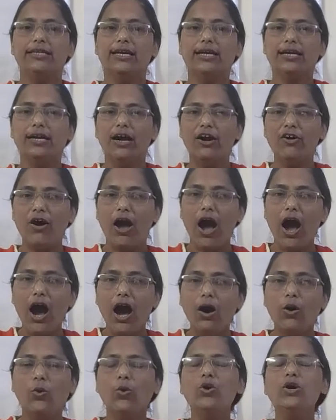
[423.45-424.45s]

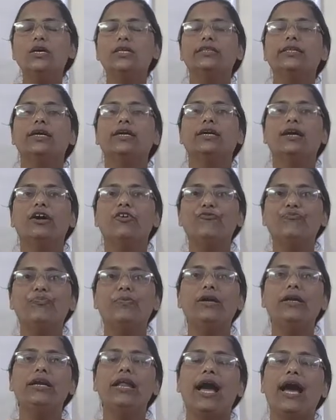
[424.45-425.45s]
how the
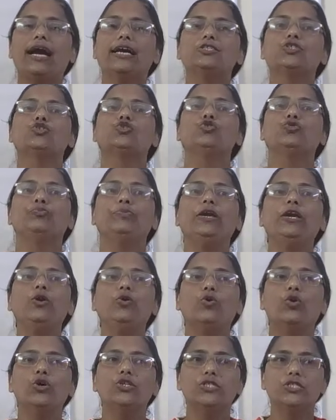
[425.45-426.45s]
government has to be
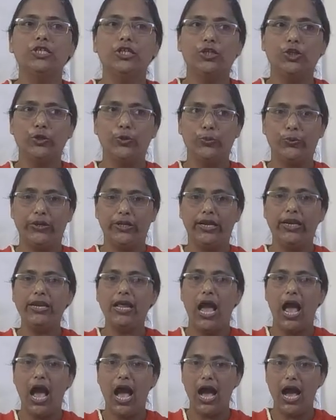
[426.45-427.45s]

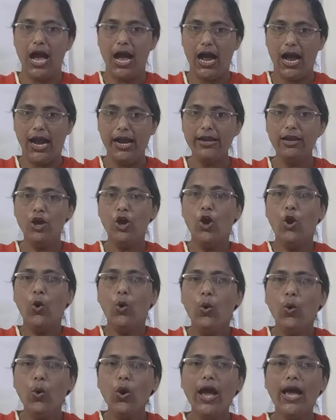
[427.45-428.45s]
constituted and
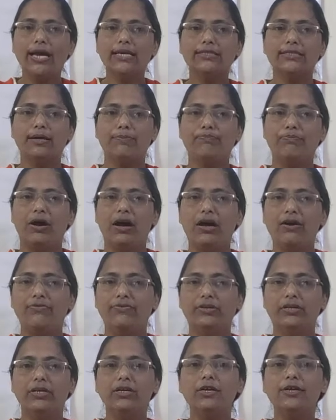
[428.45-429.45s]
who has the
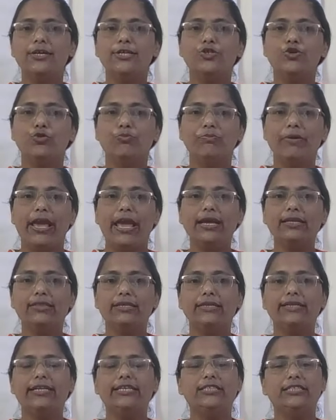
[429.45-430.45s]
power to make
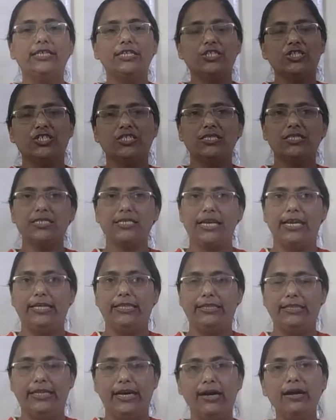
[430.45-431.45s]
the decisions
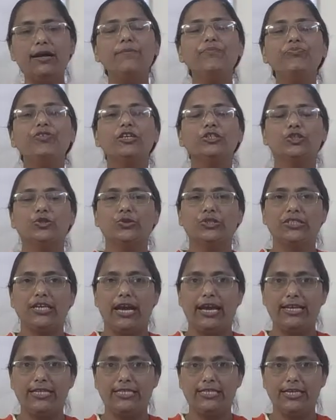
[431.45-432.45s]
in the
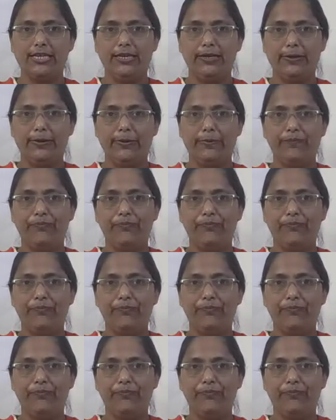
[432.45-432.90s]
society.